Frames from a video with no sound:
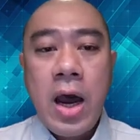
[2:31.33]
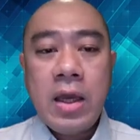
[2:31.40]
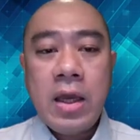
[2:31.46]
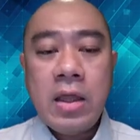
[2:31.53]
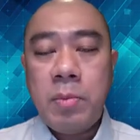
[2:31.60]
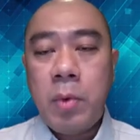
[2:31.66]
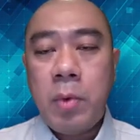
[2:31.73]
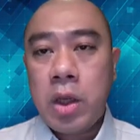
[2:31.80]

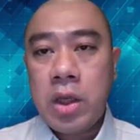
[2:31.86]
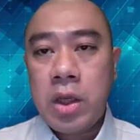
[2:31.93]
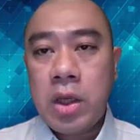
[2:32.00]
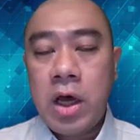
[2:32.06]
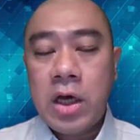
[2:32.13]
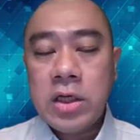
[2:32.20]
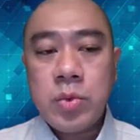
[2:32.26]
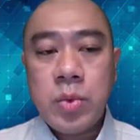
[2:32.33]
in the market
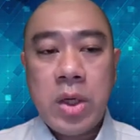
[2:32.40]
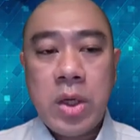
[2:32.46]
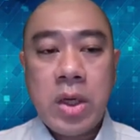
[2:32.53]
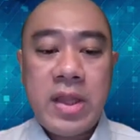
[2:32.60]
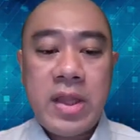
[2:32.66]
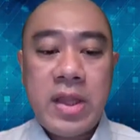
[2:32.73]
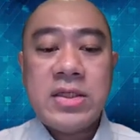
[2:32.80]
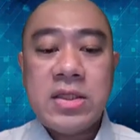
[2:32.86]
last week,
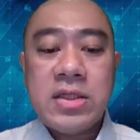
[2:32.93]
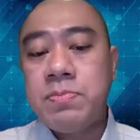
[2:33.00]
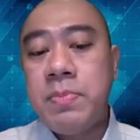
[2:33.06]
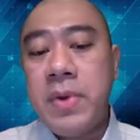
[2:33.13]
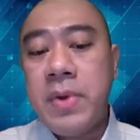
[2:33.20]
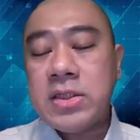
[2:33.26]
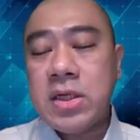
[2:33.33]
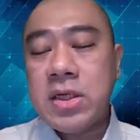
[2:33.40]
but that's
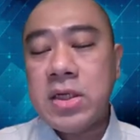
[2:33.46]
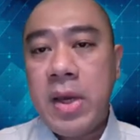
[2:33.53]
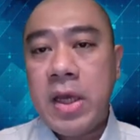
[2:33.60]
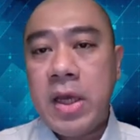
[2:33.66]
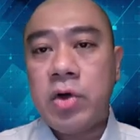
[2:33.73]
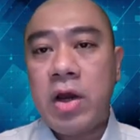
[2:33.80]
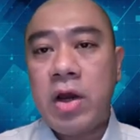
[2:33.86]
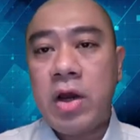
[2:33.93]
basically the
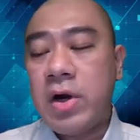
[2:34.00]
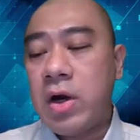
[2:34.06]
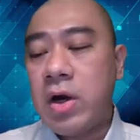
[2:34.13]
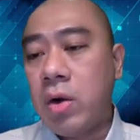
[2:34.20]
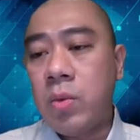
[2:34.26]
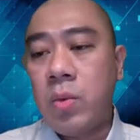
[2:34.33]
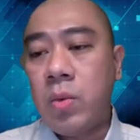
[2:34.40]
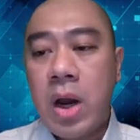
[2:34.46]
main driver
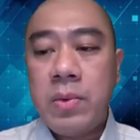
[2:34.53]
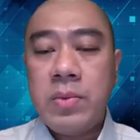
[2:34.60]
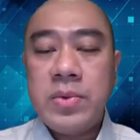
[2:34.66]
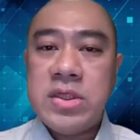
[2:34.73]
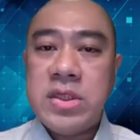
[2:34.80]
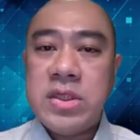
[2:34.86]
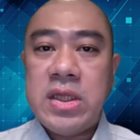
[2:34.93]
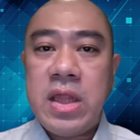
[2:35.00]
on why we
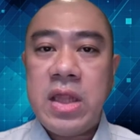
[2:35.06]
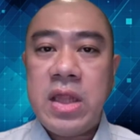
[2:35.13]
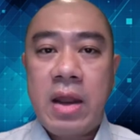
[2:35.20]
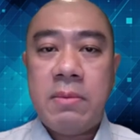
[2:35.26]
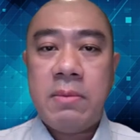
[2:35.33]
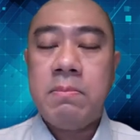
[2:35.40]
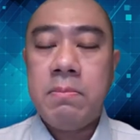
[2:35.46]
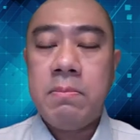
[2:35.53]
see
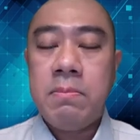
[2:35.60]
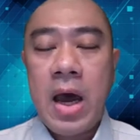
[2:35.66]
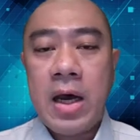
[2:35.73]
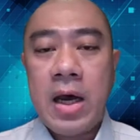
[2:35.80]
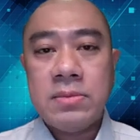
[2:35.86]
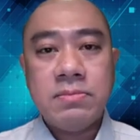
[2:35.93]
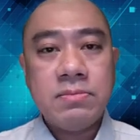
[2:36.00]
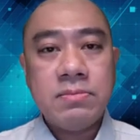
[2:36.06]
that
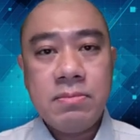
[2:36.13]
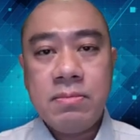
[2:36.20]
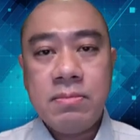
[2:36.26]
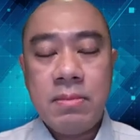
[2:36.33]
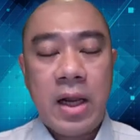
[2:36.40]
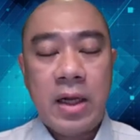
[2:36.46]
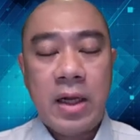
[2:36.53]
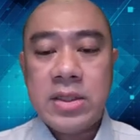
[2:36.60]

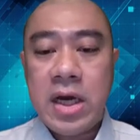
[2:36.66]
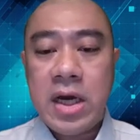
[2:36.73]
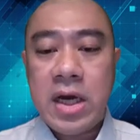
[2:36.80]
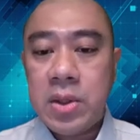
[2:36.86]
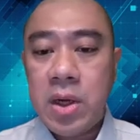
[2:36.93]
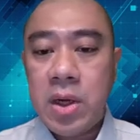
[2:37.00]
meltdown